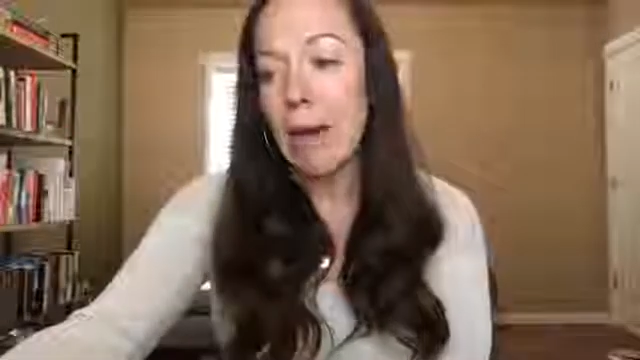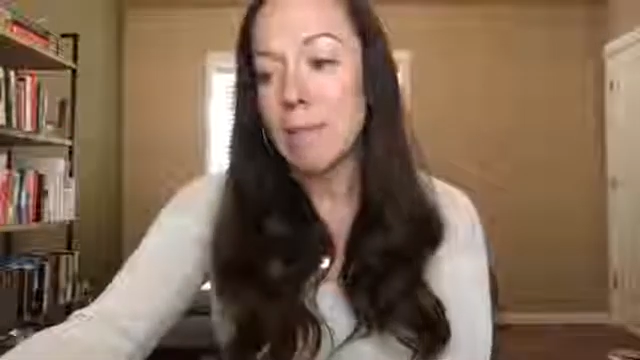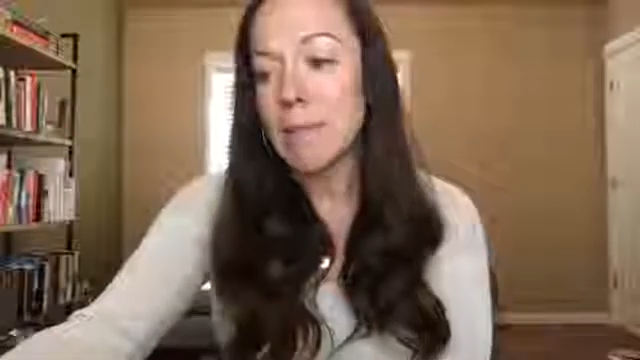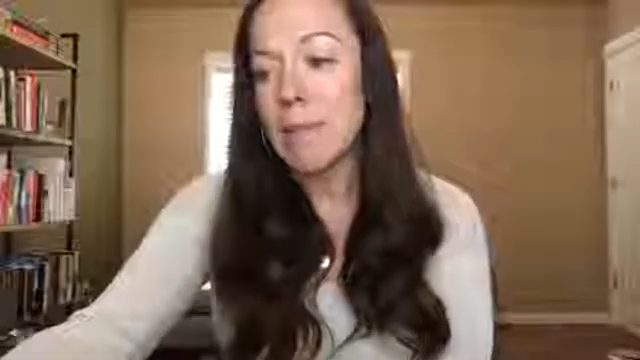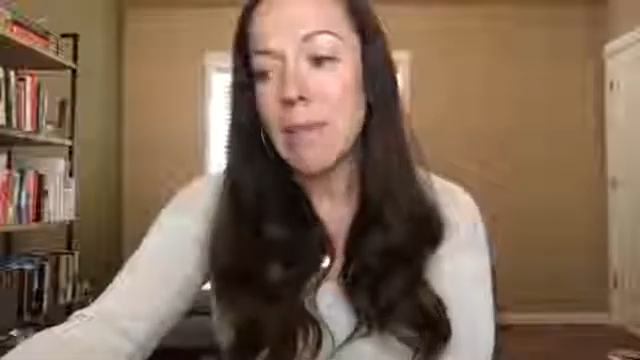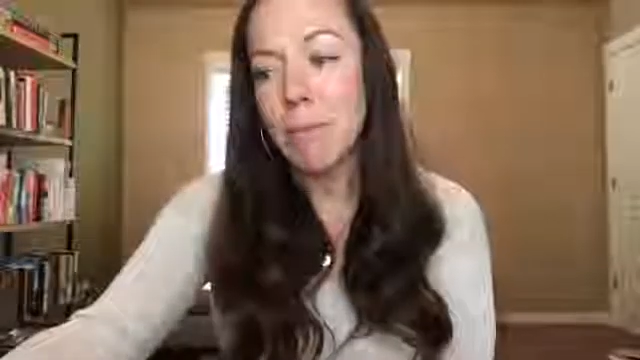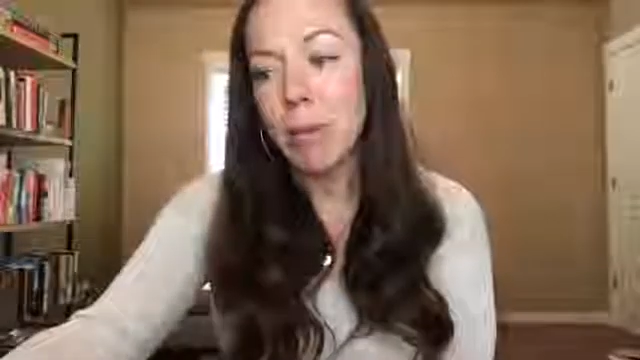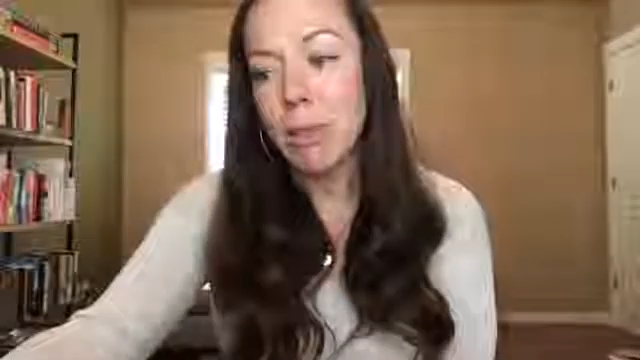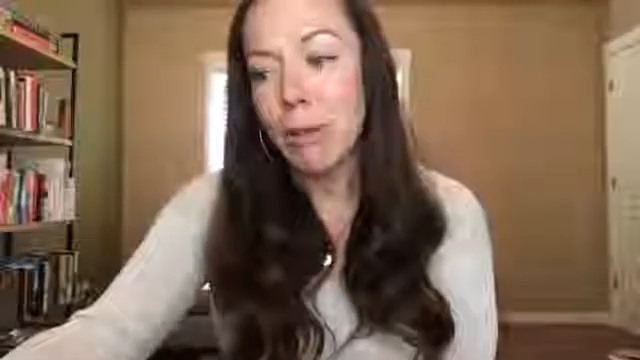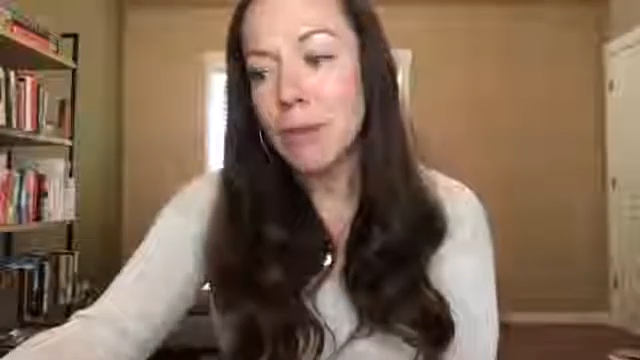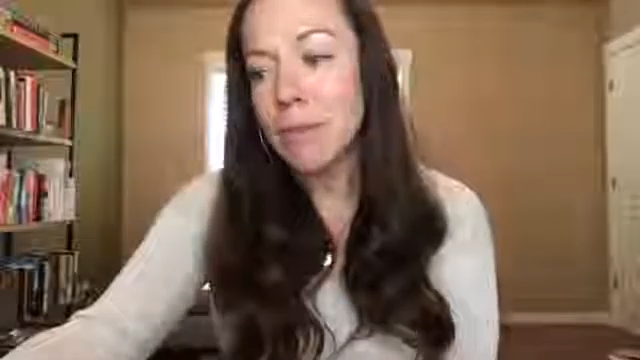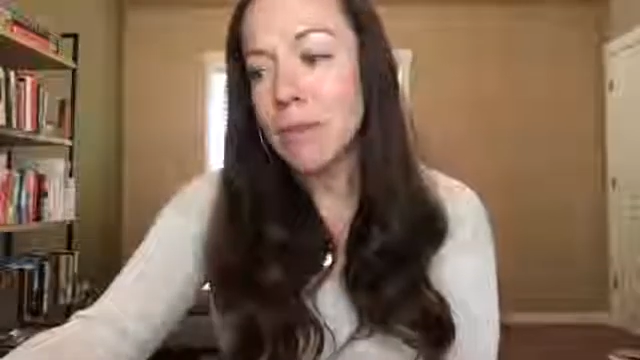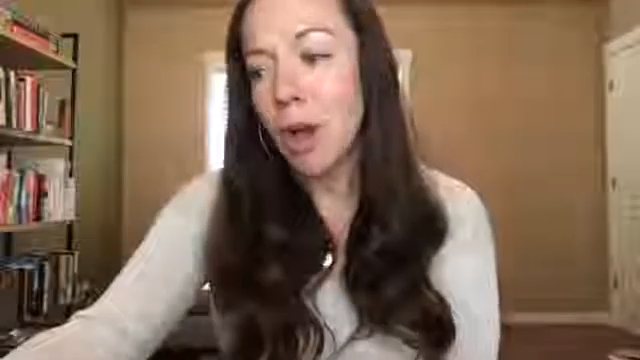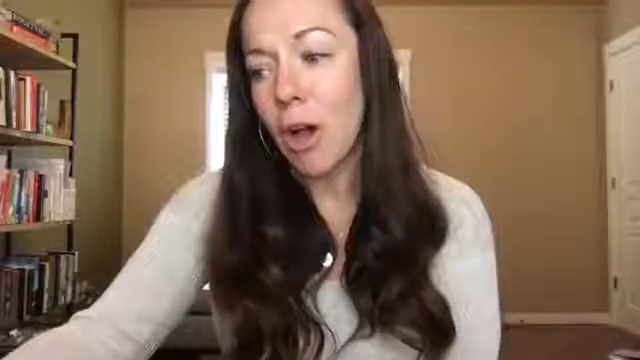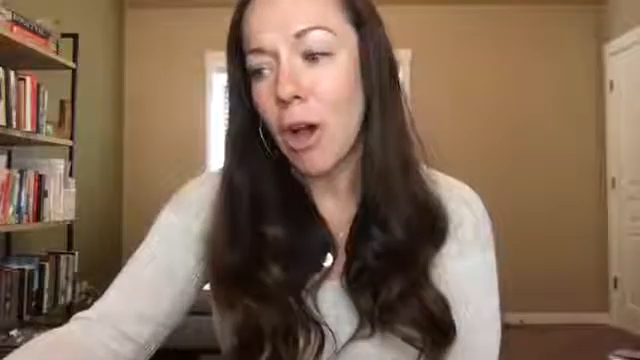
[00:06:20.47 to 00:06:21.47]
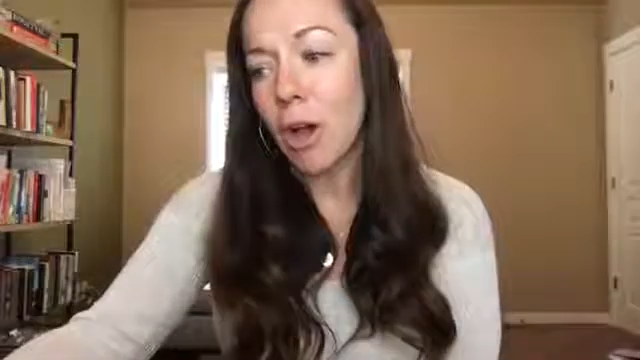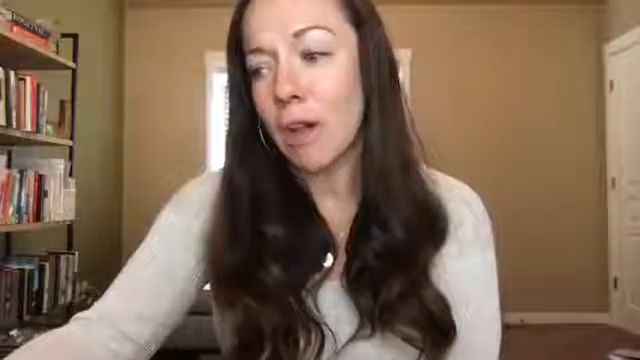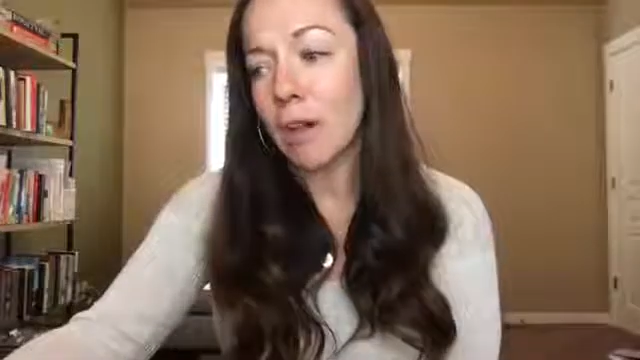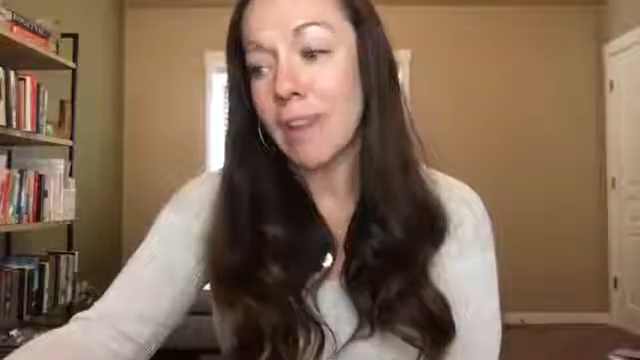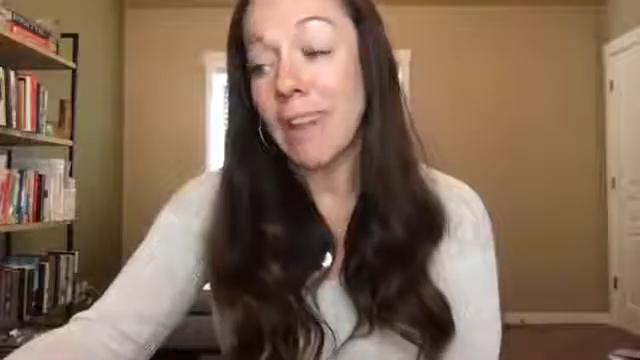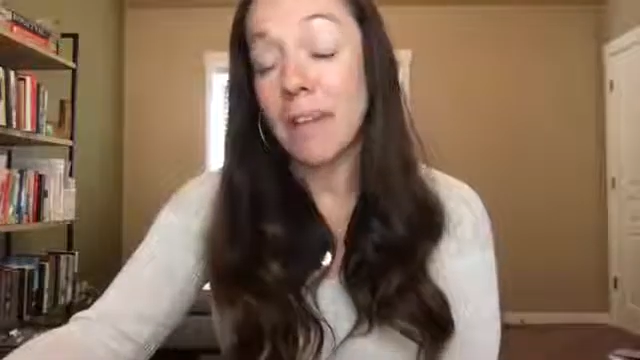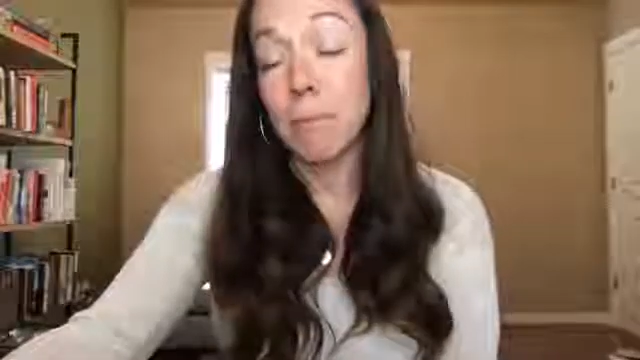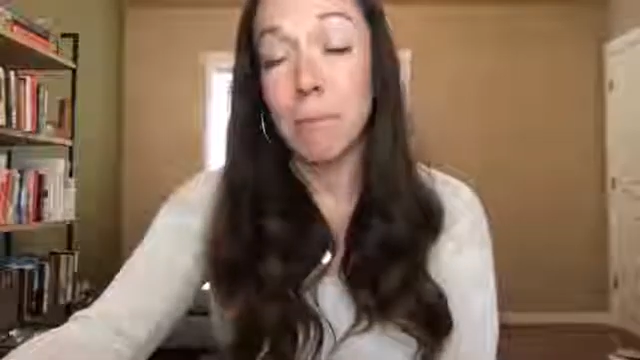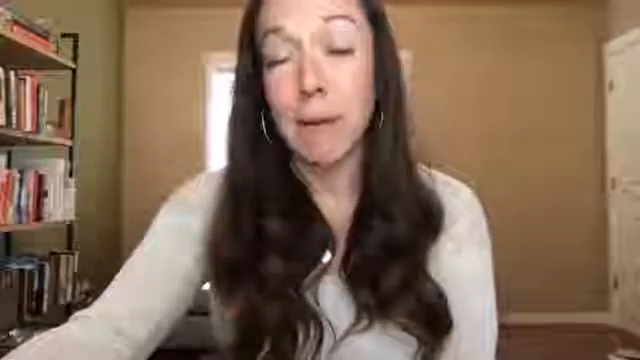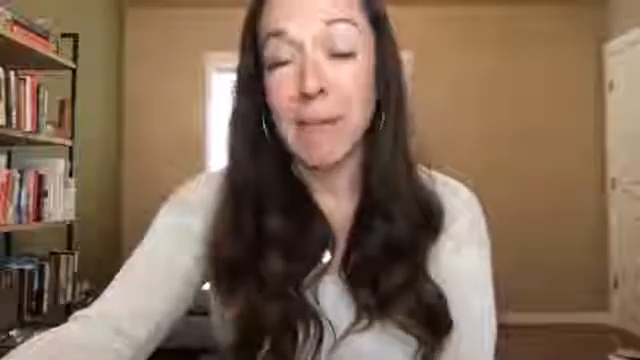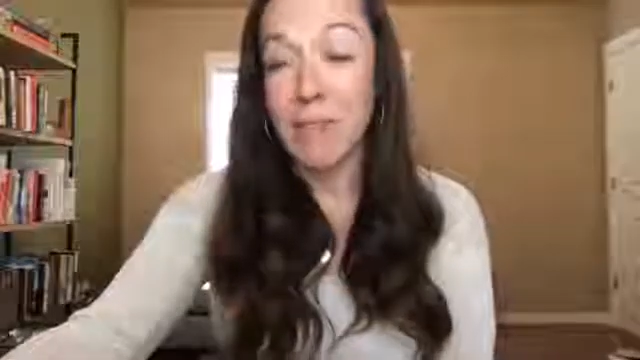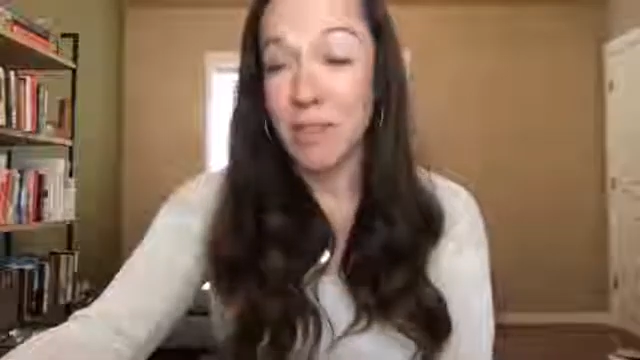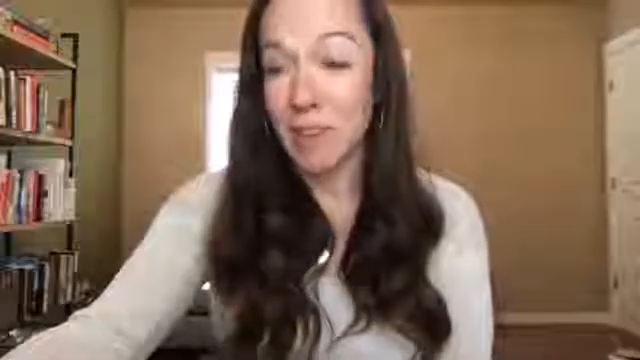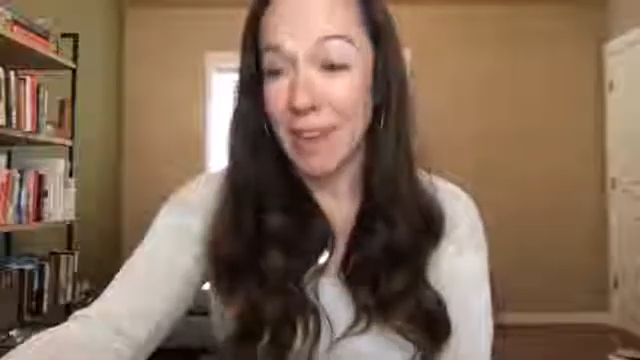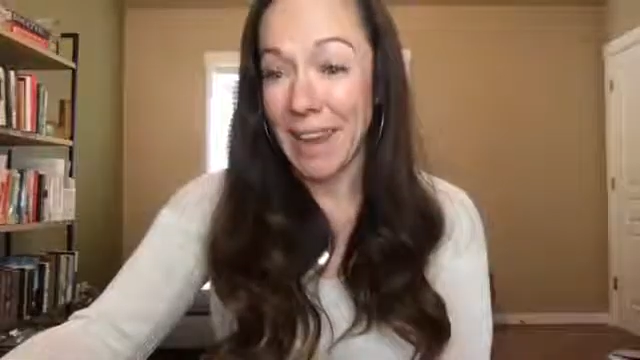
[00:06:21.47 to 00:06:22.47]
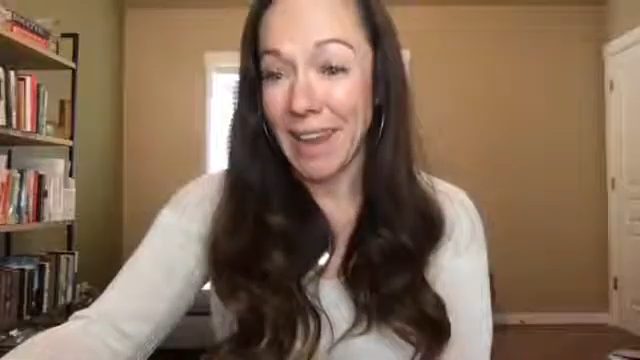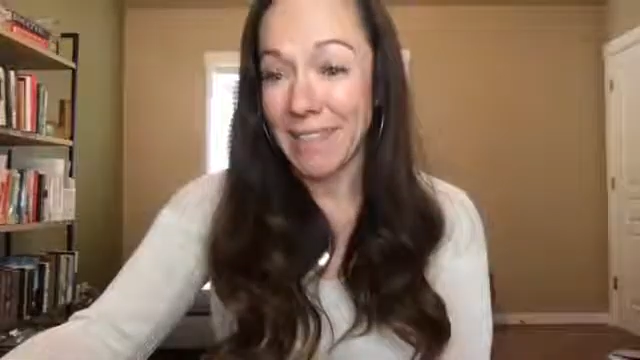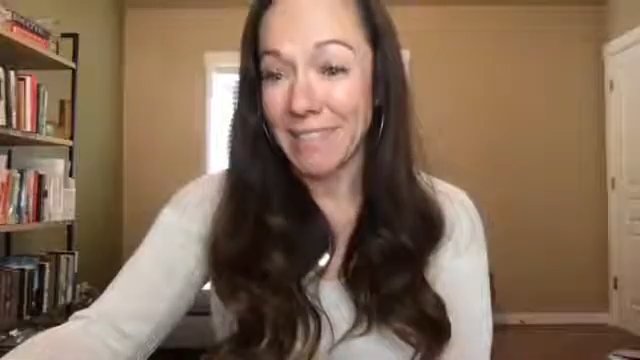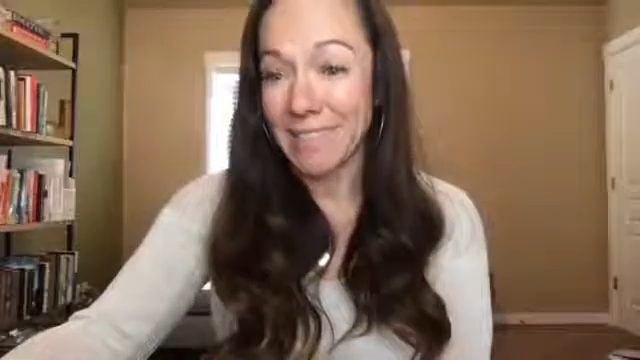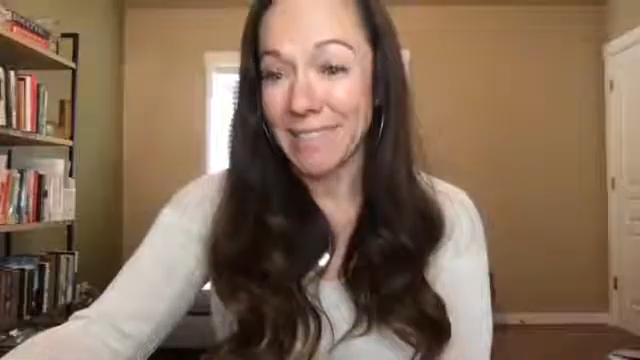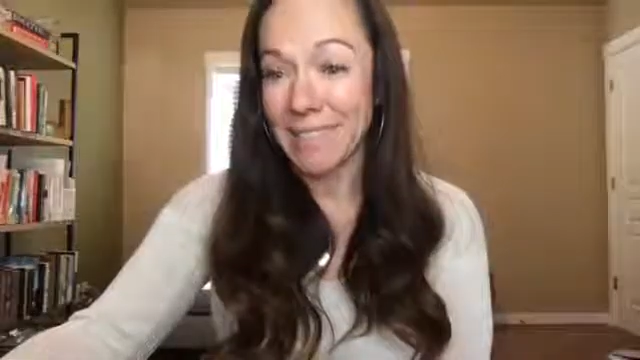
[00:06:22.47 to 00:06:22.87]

Some of those are like benzonate.